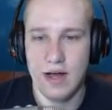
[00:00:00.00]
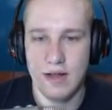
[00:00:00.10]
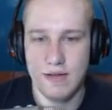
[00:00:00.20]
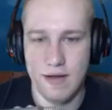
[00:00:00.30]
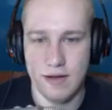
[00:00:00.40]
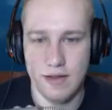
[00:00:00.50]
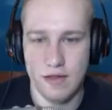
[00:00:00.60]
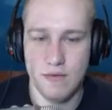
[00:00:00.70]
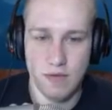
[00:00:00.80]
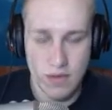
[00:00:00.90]
deck
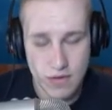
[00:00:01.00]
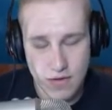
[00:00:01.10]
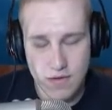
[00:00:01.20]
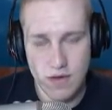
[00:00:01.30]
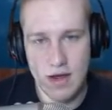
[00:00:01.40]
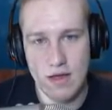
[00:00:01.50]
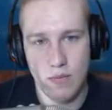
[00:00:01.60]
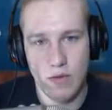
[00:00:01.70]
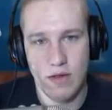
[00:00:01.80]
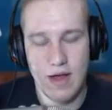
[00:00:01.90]
that's consistent as
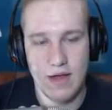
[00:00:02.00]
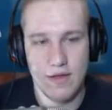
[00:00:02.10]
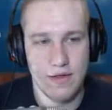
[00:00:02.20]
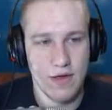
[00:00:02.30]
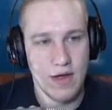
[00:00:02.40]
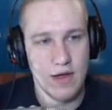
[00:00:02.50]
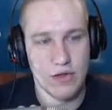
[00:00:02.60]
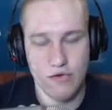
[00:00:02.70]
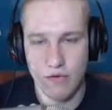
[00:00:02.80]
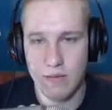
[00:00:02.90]
well as
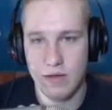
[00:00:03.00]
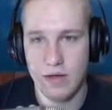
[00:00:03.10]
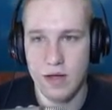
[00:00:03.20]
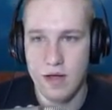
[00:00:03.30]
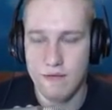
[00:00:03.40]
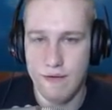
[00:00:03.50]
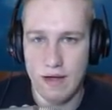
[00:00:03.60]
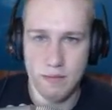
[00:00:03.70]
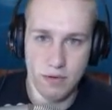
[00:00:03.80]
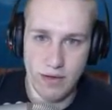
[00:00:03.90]
extremely
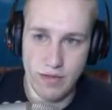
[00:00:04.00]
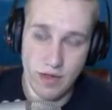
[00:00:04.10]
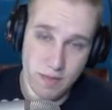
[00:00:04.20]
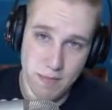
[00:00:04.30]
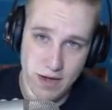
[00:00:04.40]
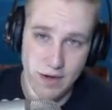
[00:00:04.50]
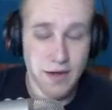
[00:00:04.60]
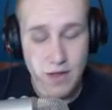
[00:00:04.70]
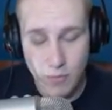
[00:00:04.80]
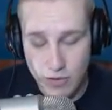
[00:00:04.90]
viable in this meta,
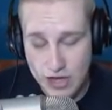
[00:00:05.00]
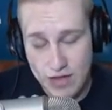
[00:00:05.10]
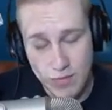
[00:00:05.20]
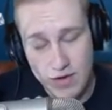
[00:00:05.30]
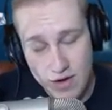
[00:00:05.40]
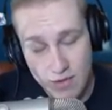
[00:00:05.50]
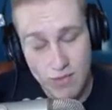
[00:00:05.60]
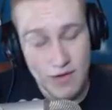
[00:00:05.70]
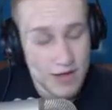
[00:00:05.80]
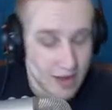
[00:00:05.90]
which, as we know,
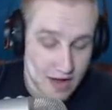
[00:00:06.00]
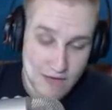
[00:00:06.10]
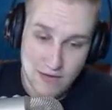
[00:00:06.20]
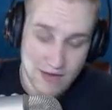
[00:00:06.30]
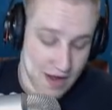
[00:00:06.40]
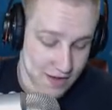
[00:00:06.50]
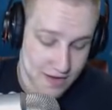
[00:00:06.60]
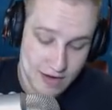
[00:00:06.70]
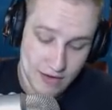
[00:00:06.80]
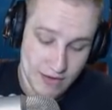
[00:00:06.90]
if it's not
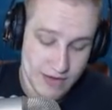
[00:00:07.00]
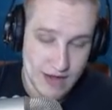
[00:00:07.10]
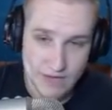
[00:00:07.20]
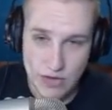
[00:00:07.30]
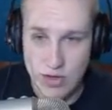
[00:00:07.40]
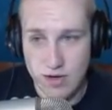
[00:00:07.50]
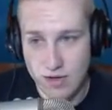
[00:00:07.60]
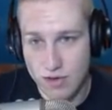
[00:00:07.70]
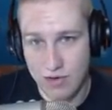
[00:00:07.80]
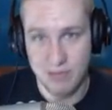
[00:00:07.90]
Cell or it's not Vegeta, it
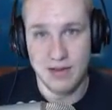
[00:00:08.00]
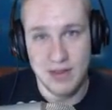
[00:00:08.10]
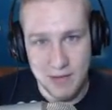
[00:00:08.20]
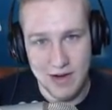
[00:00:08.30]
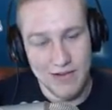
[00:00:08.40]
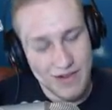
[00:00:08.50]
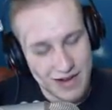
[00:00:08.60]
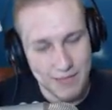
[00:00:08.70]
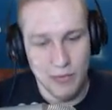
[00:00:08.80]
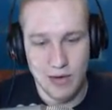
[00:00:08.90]
shouldn't be in the meta,
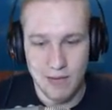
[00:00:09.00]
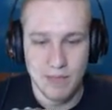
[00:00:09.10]
right? Well,